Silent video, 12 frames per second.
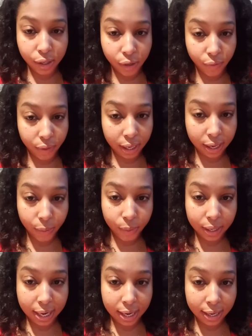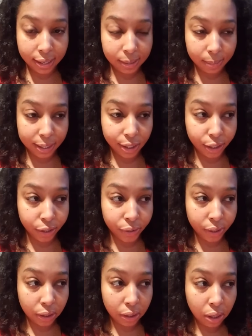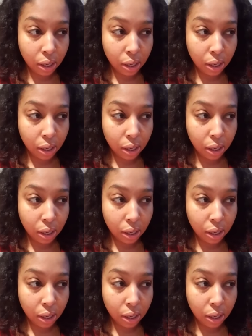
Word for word: don't forget what they did to my children